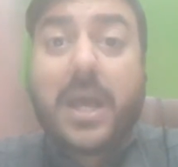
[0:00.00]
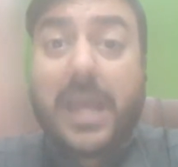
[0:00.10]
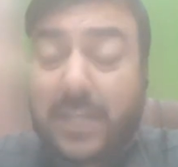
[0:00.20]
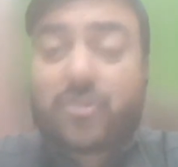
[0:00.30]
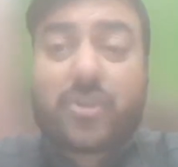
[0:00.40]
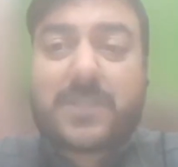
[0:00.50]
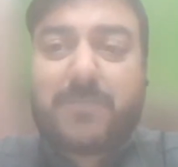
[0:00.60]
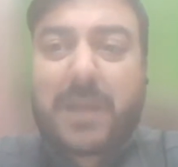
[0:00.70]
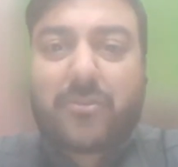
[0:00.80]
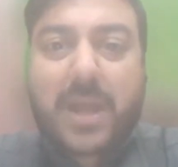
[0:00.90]

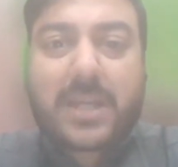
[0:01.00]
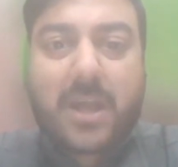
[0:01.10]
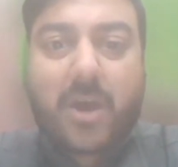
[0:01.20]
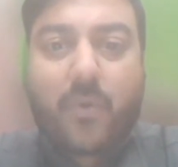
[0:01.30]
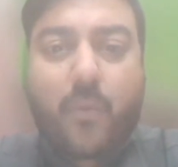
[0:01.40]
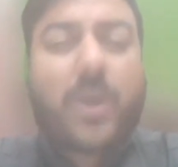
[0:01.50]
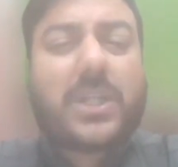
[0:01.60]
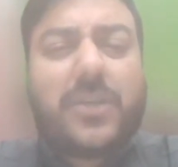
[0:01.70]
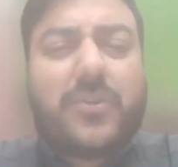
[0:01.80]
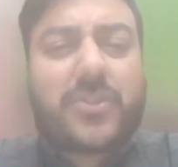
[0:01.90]
Introspect right now. What
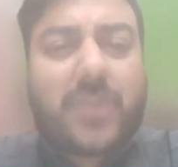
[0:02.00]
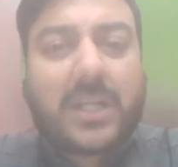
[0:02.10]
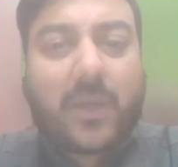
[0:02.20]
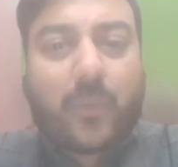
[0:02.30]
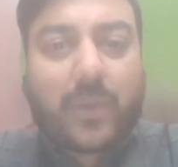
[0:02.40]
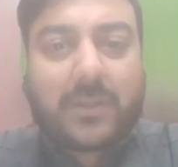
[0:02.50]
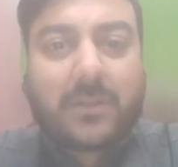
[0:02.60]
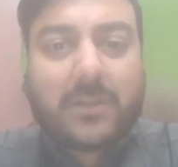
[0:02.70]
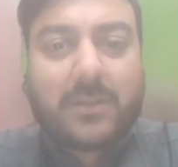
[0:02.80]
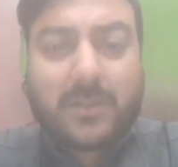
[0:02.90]
are you struggling with?
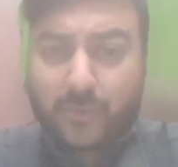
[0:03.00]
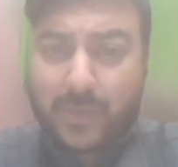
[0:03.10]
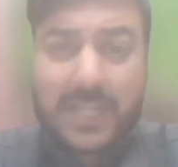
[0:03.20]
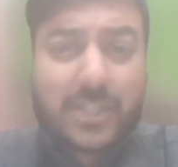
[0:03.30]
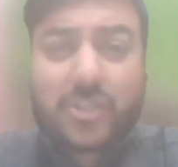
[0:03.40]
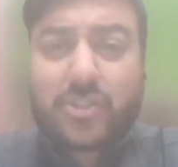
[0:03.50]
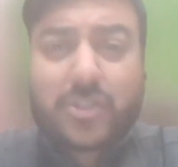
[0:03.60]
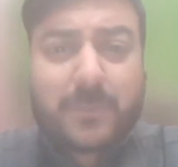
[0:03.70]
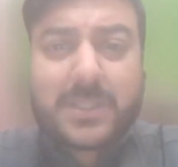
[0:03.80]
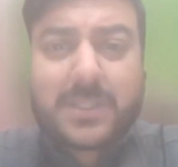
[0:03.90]

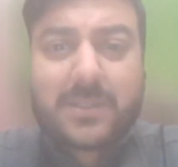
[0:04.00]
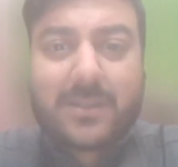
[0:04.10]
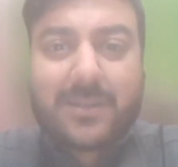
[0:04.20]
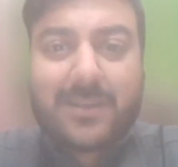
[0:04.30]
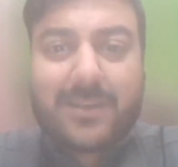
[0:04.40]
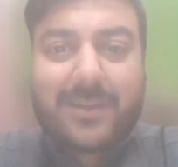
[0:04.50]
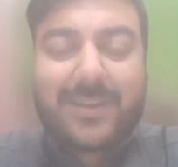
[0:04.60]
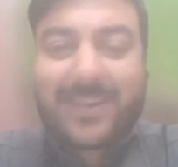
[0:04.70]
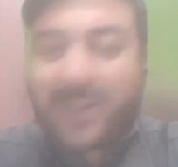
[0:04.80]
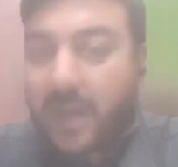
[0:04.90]
Relationships,
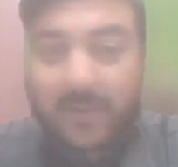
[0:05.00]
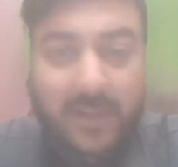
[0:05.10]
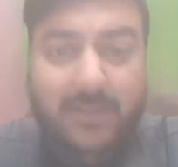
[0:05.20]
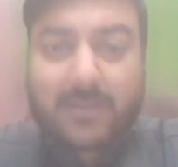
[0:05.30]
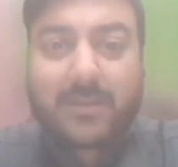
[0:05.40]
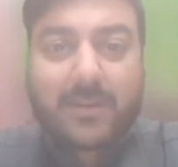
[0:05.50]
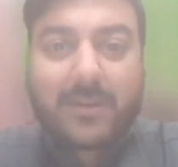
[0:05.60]
career,